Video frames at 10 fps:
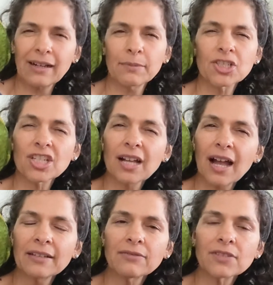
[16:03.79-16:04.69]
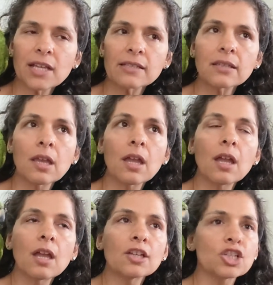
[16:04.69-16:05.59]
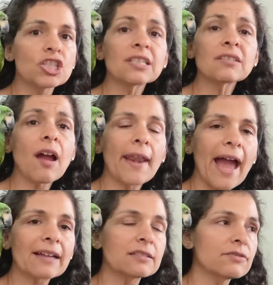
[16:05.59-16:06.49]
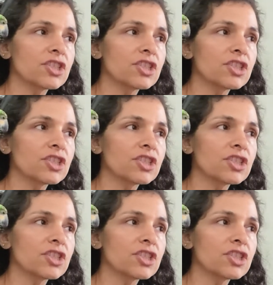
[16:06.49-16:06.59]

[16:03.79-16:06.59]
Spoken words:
I mean, she kind of does, because she's not active.